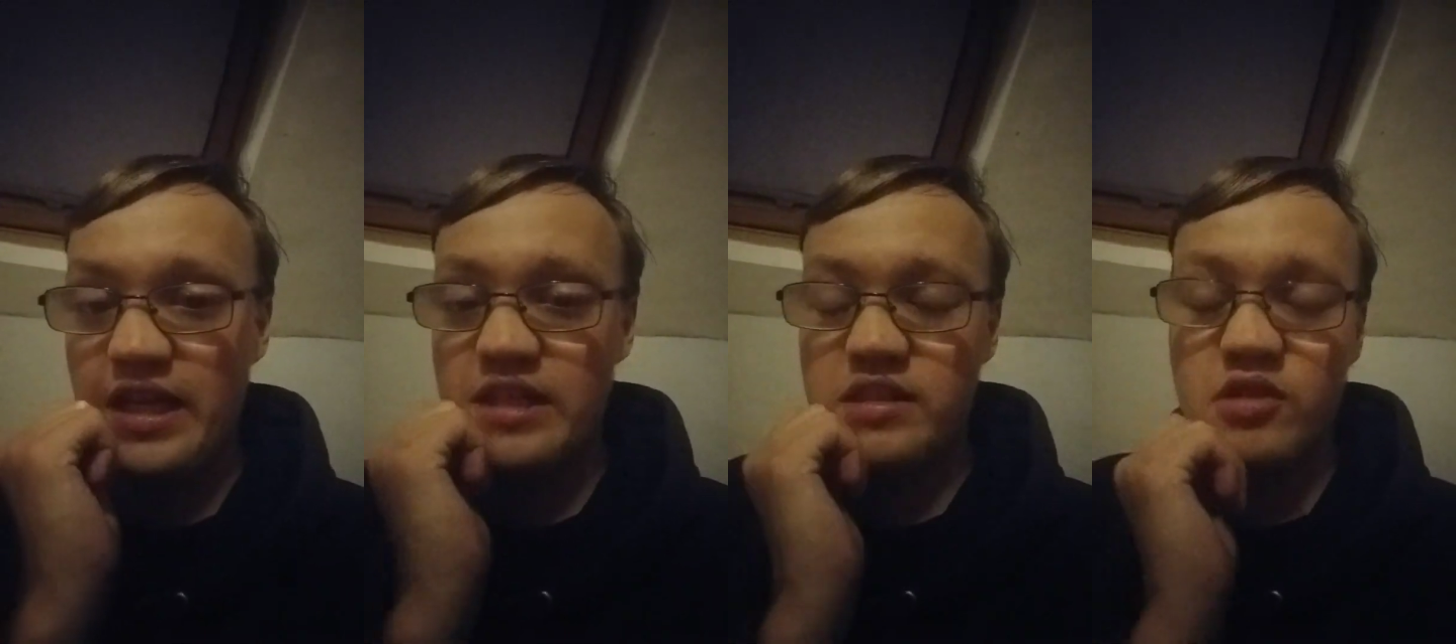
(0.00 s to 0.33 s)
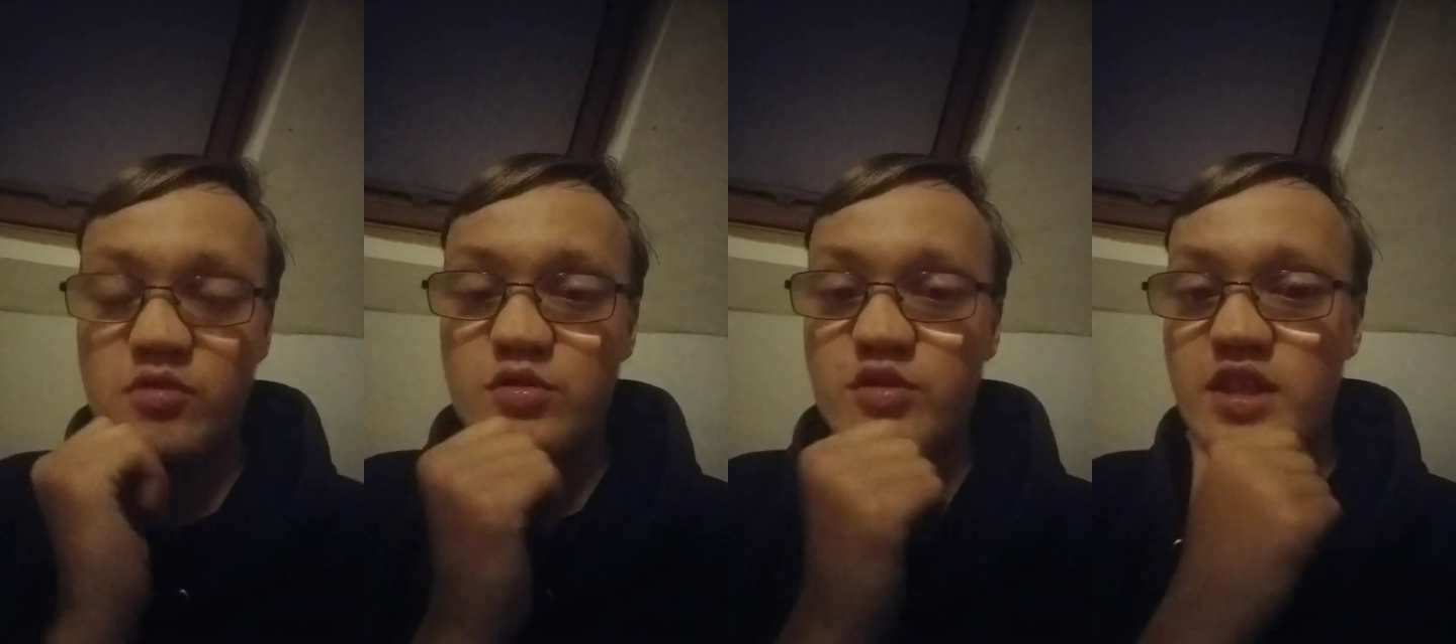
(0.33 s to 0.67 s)
has
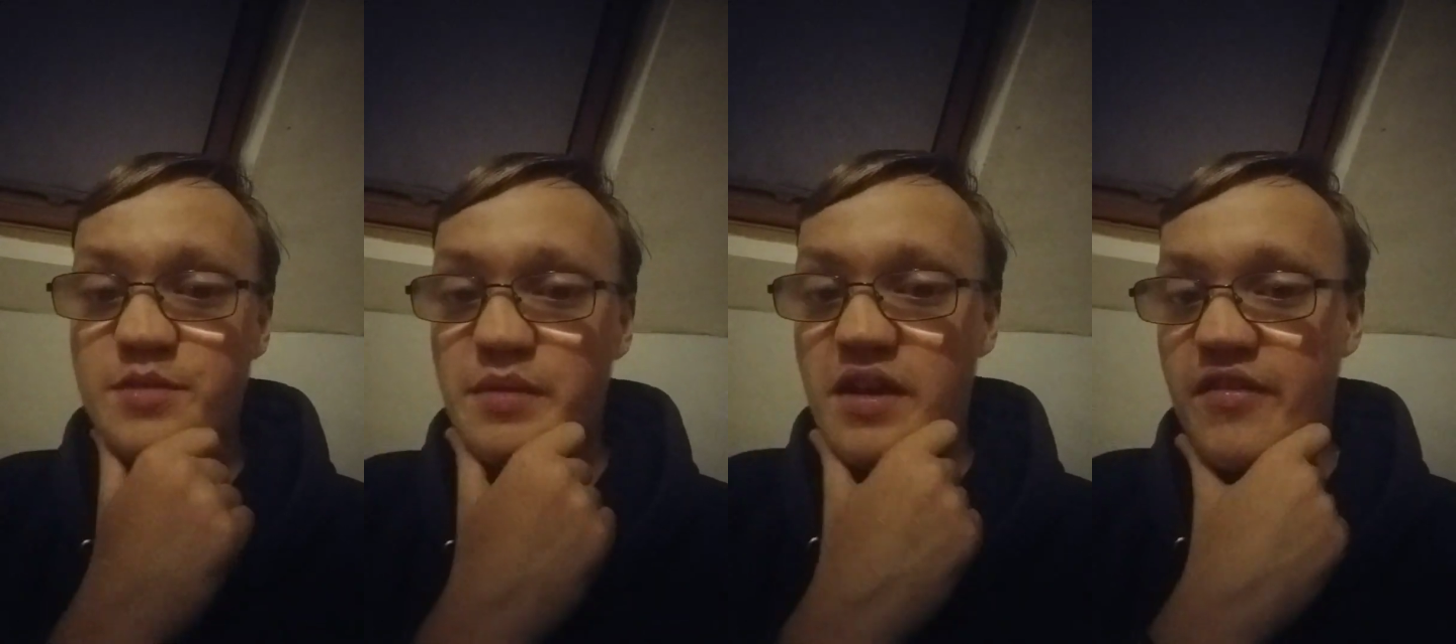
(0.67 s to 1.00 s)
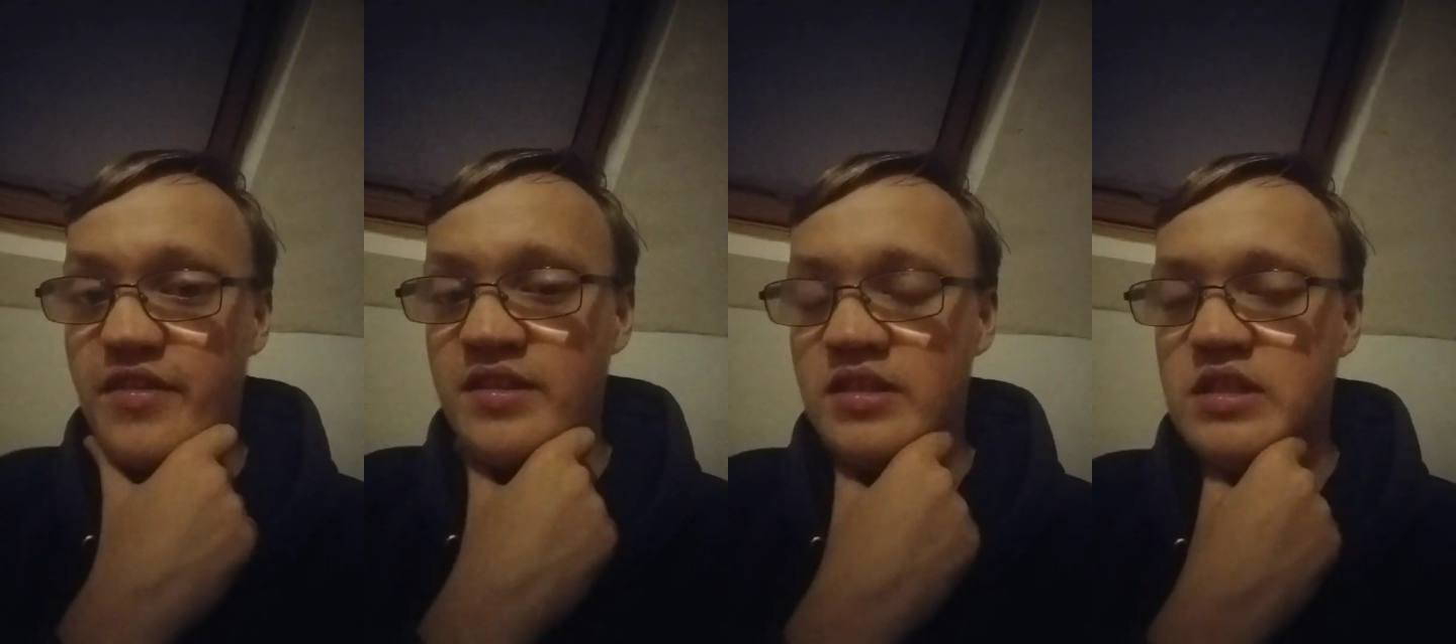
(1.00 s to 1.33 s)
loads of
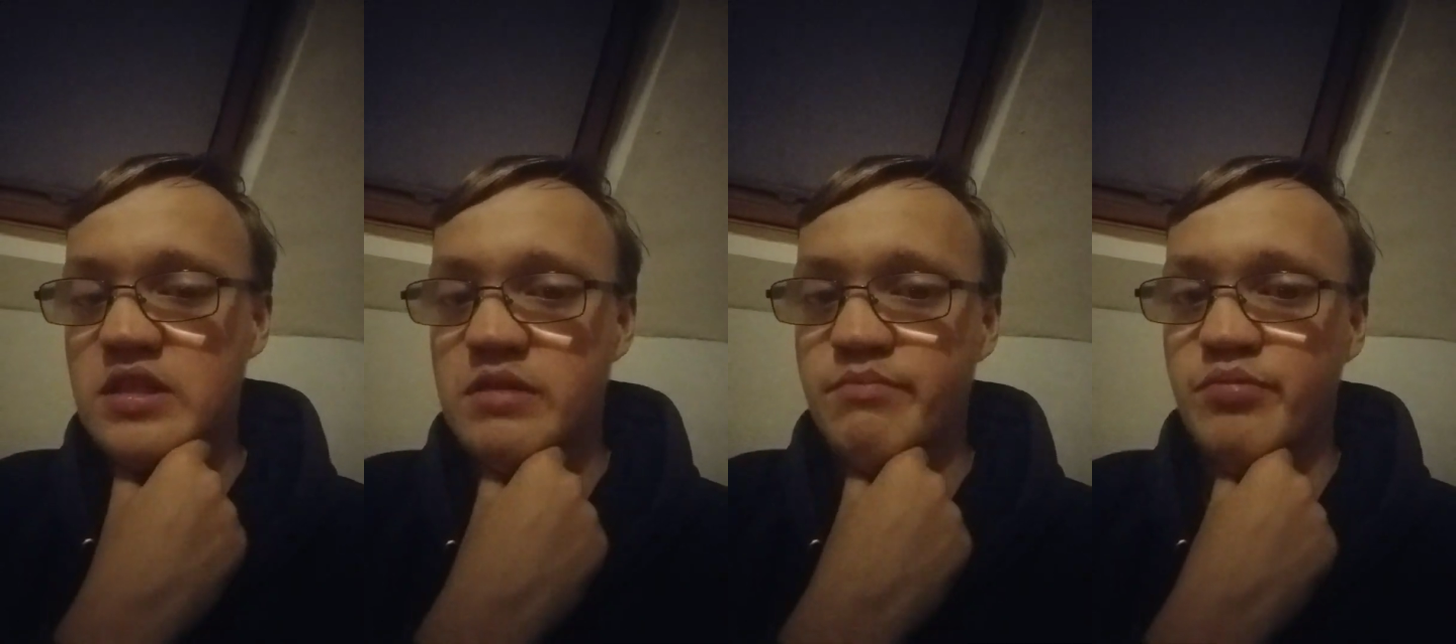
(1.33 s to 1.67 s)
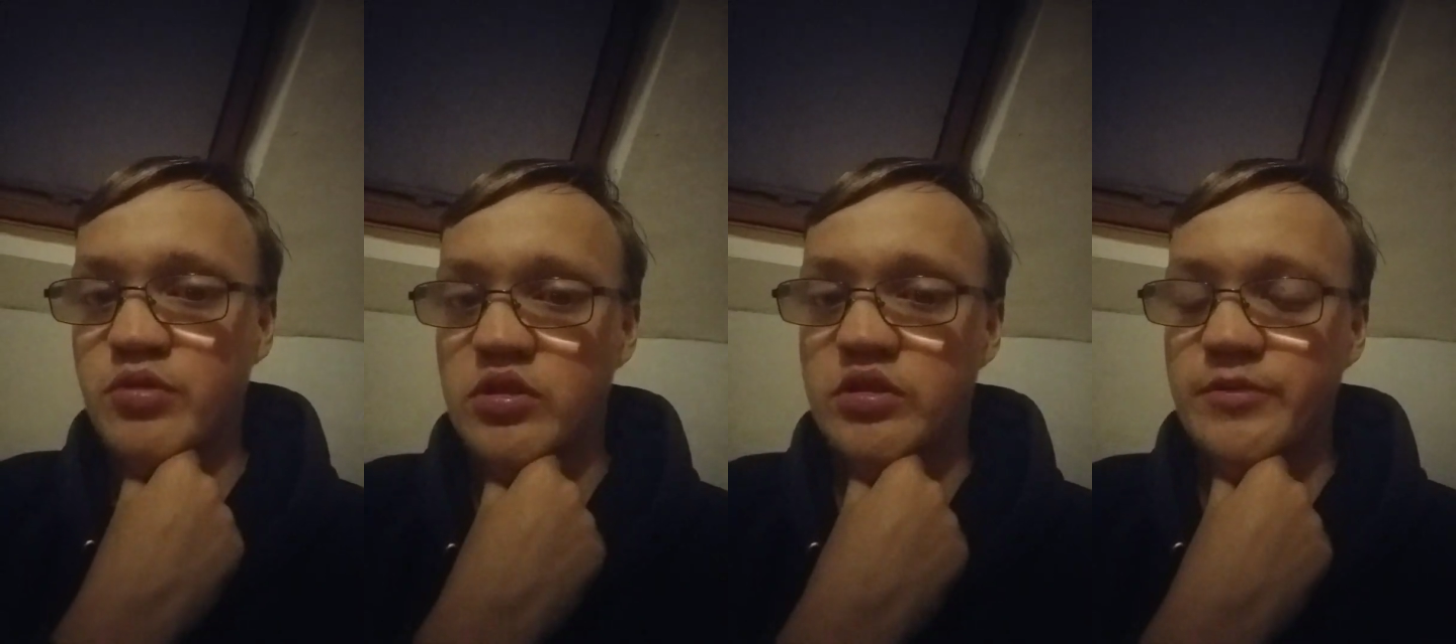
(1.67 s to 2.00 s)
experience,
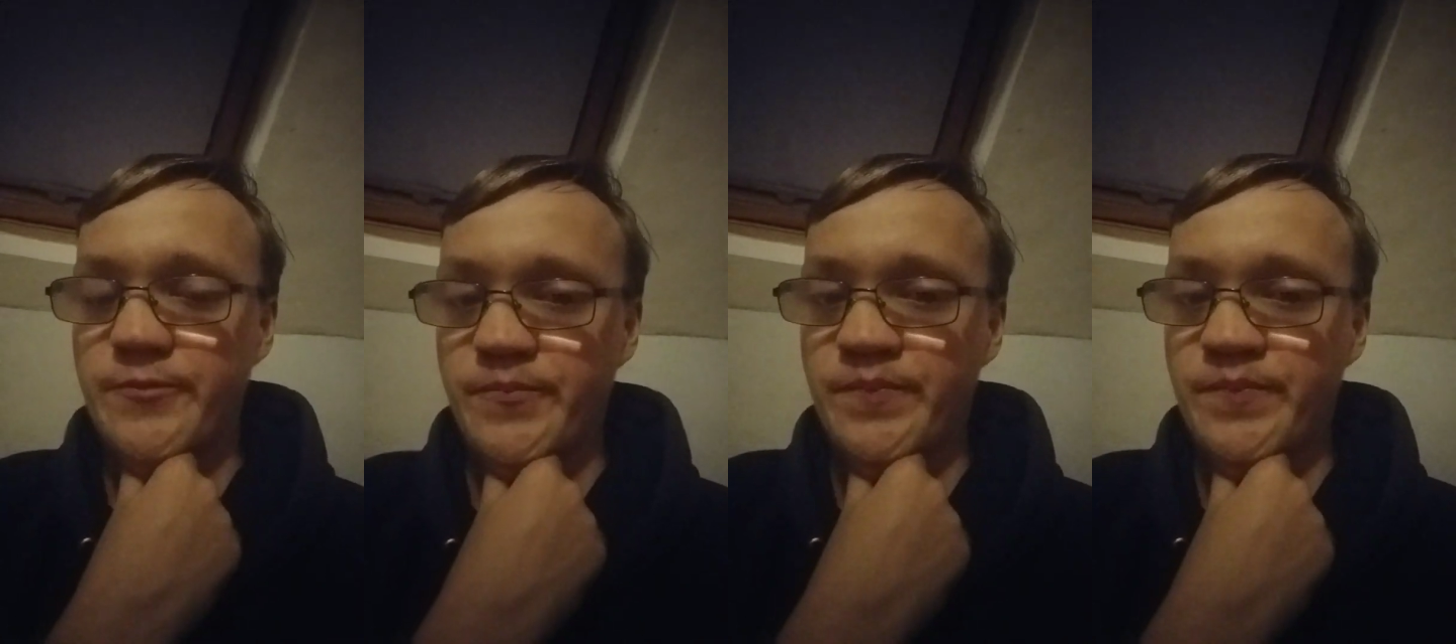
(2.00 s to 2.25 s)
but